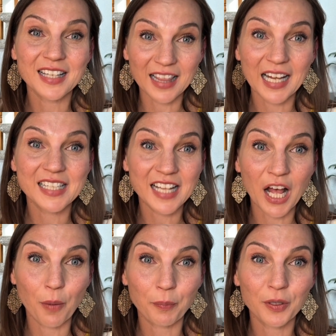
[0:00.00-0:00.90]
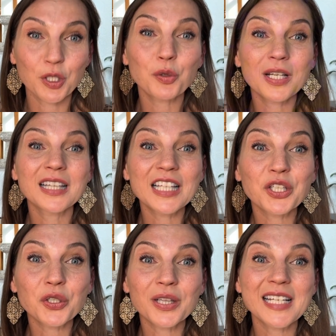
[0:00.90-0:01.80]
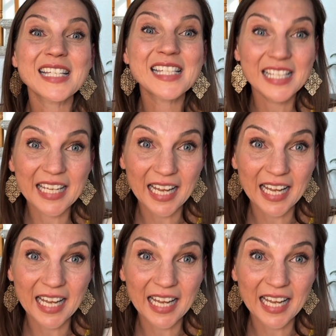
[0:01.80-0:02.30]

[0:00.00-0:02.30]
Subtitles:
lights up. You can literally see